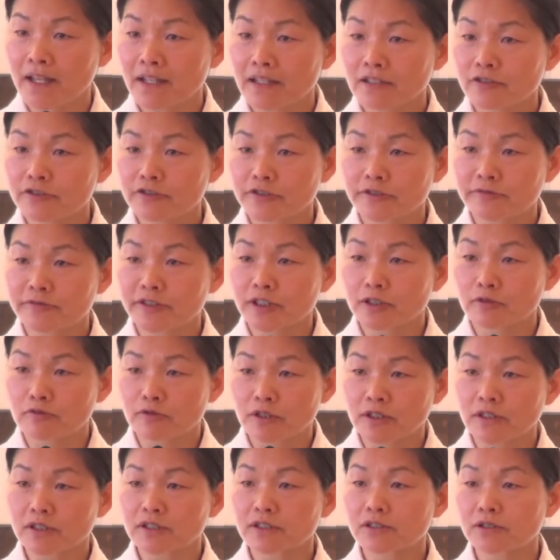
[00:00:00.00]
trivial
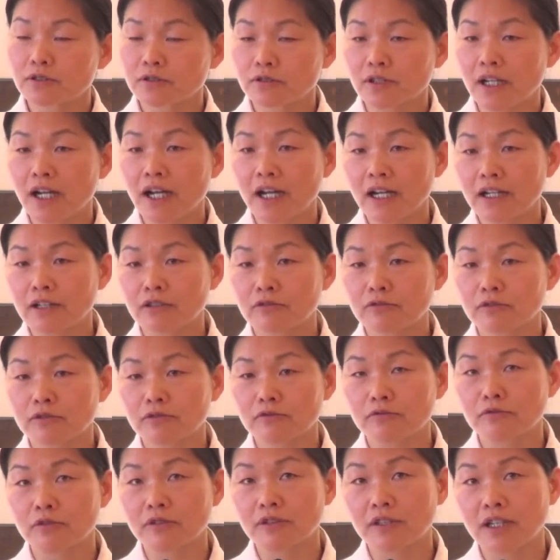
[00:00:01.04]
works to higher
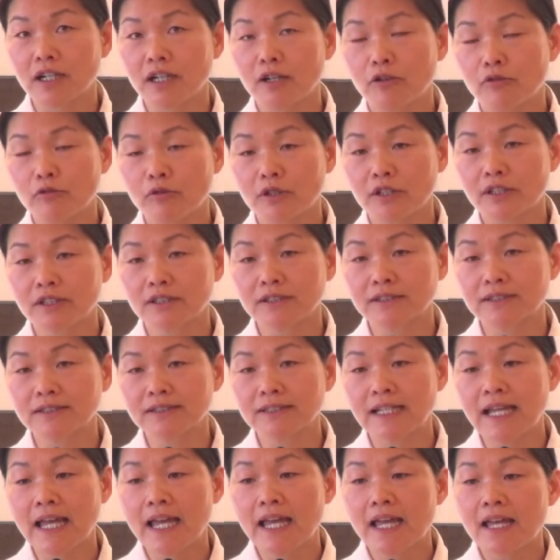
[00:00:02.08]

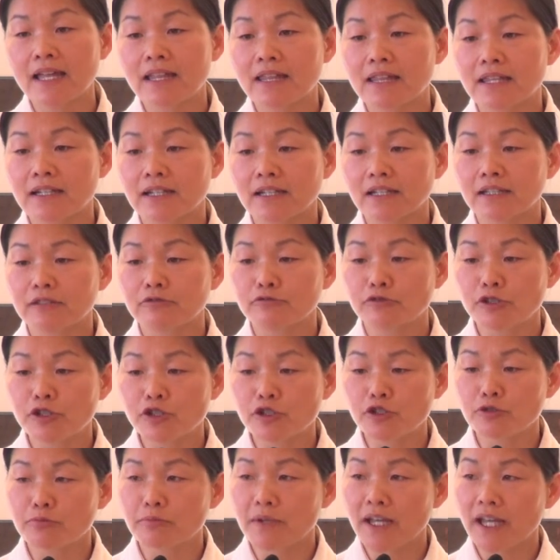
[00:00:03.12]
works, the
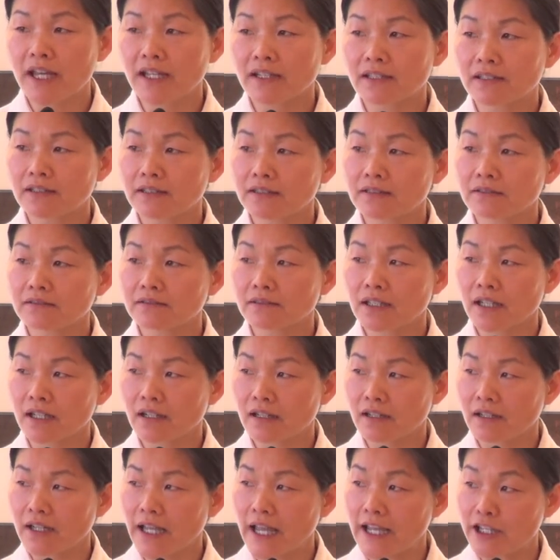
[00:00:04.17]
rich man
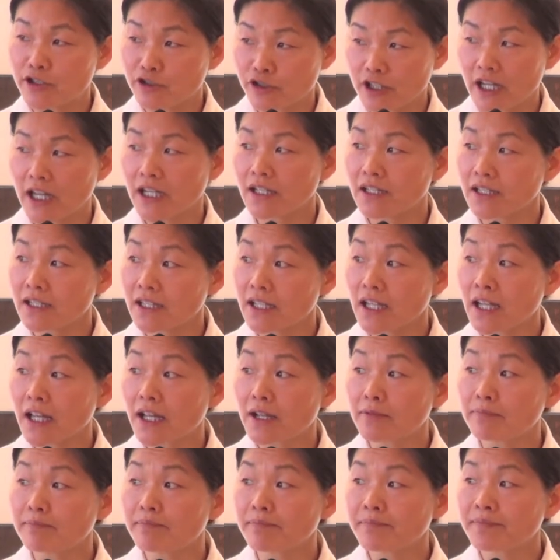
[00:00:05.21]
educated
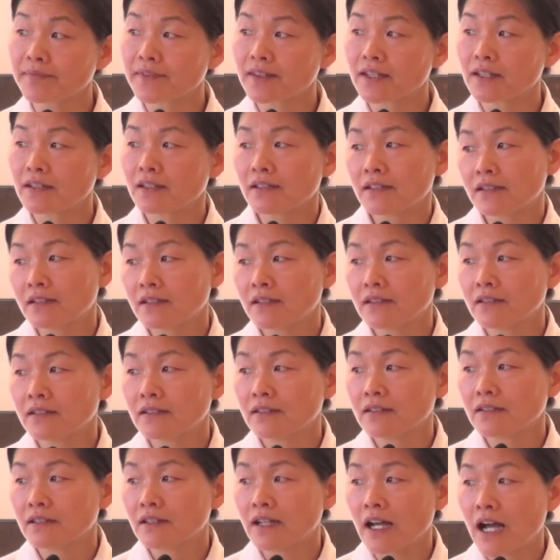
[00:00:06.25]
him
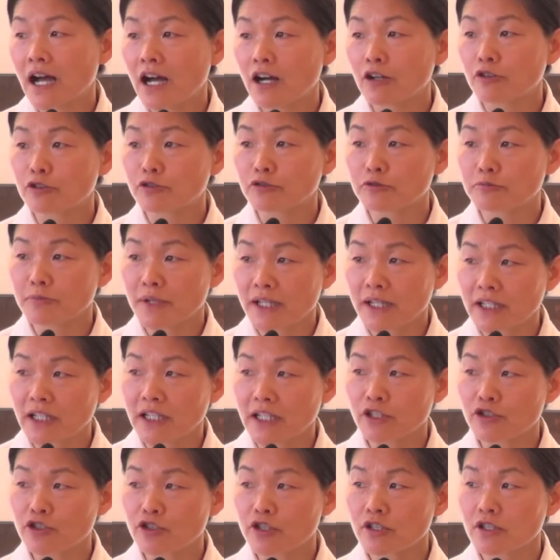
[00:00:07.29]
how to
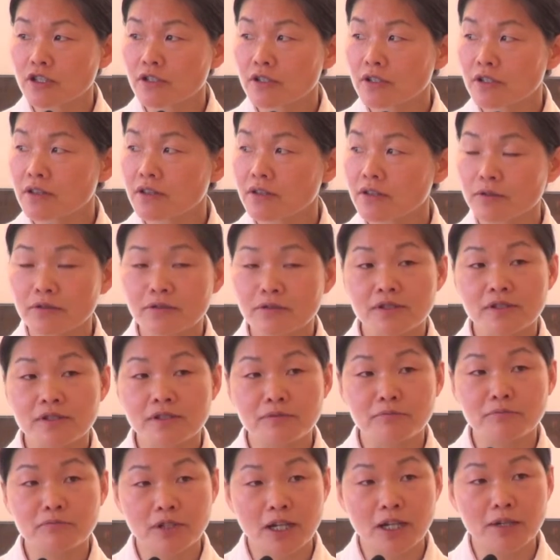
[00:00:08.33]
manage
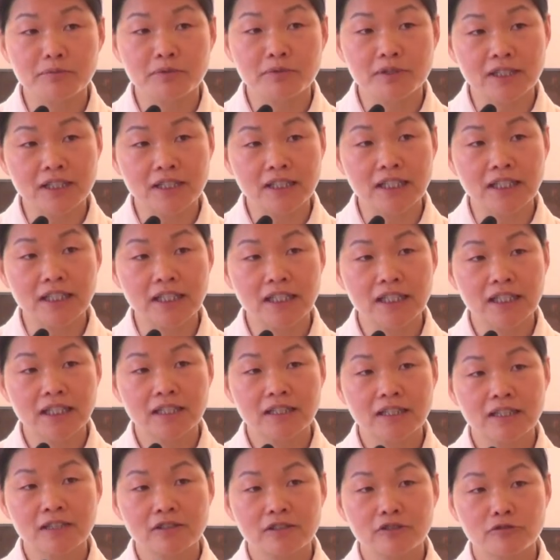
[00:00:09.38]
those property
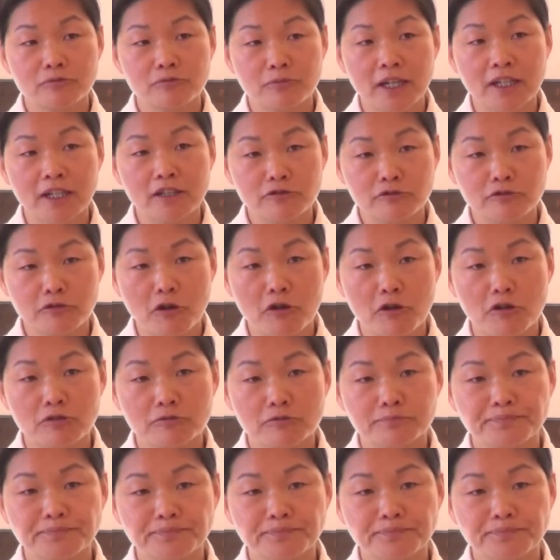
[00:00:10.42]
to make grow.